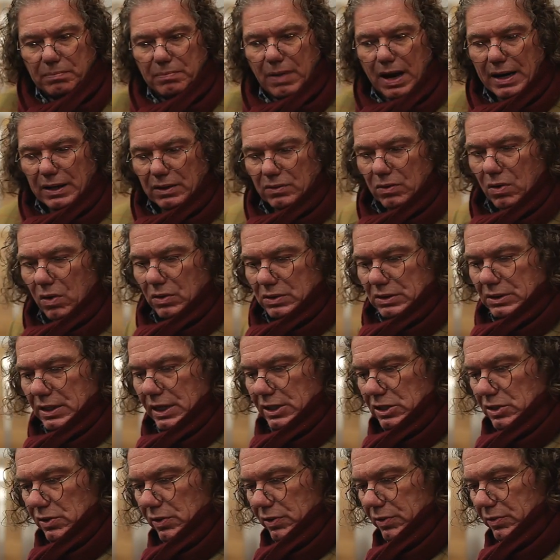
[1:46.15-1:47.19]
The
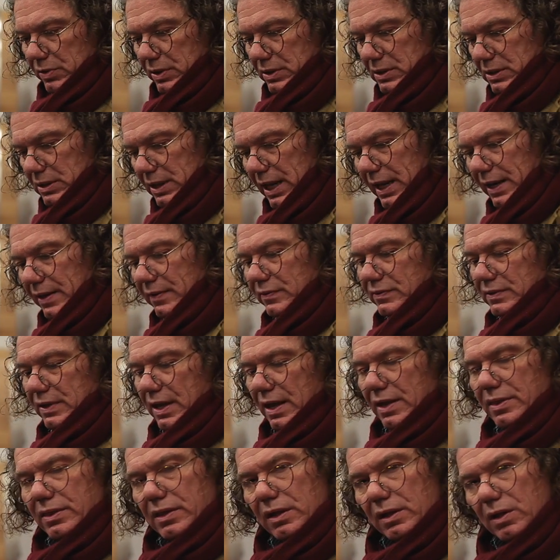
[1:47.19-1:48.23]
micro-oxidation through the
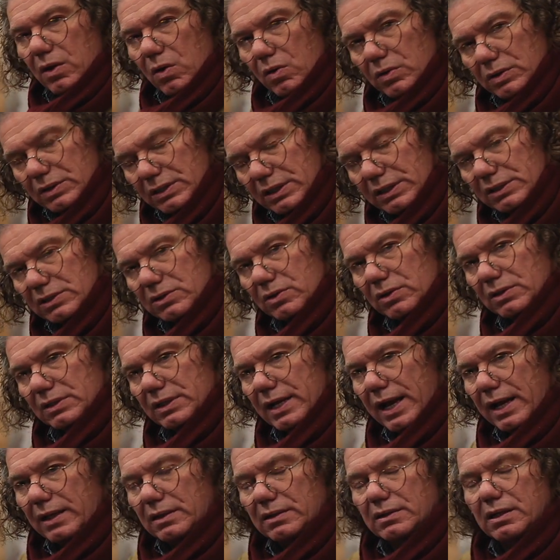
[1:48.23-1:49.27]
staves and the long
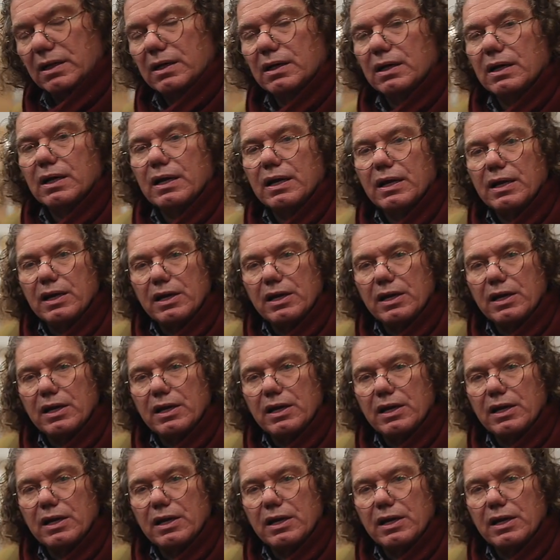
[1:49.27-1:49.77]
yeast contact